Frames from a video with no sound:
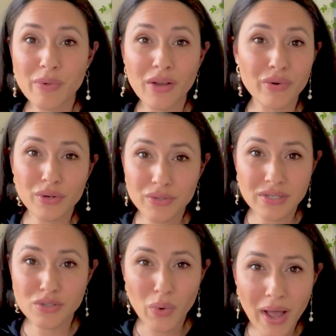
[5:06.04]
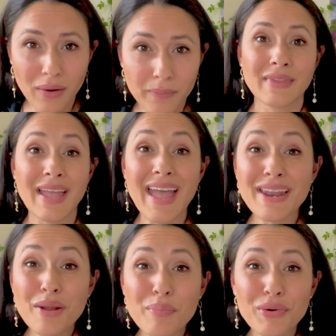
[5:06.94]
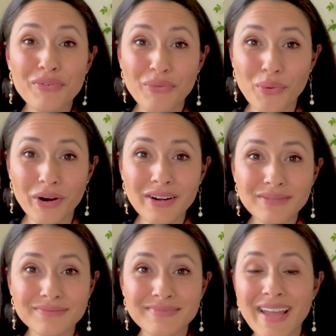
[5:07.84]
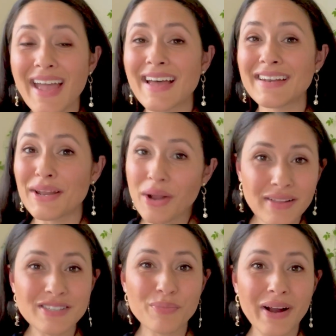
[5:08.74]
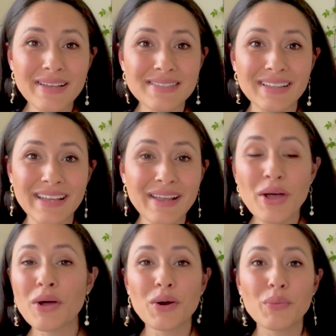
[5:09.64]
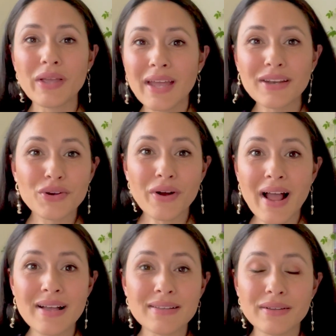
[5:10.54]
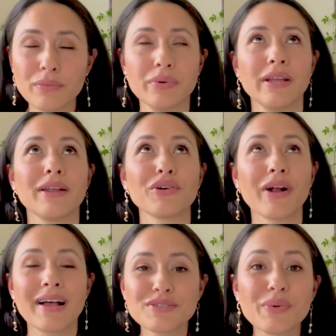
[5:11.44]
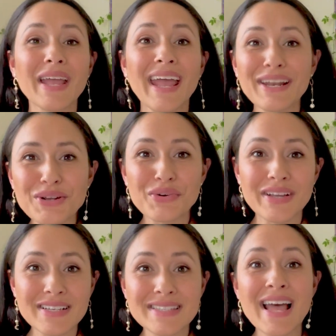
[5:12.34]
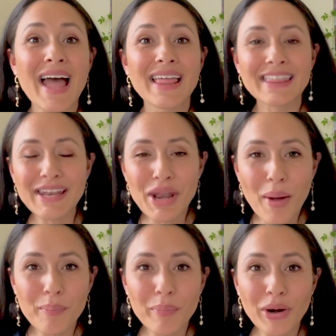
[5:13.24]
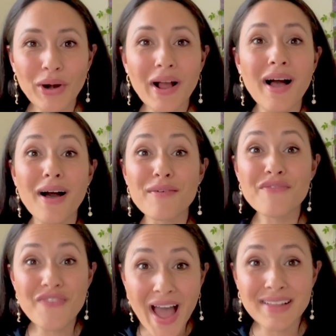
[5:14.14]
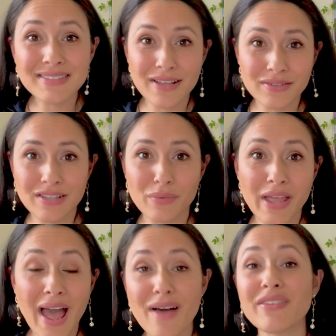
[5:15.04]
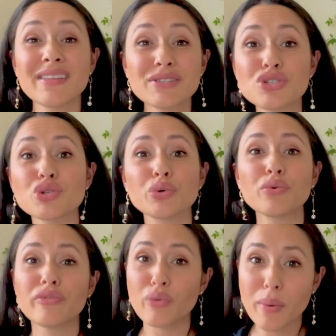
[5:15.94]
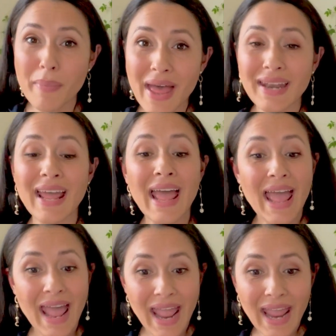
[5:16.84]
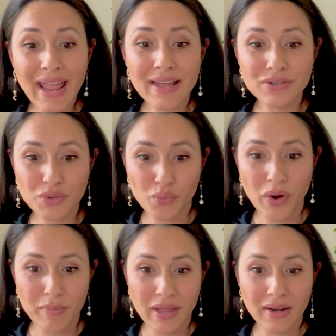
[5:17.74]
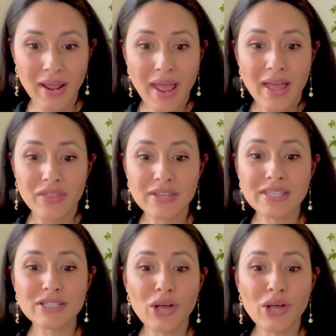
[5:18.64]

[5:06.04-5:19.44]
being reduced as well. And number four, and not surprisingly, we, incra- we, we increase the number of fat cells that we have. And this is true for men and women. This is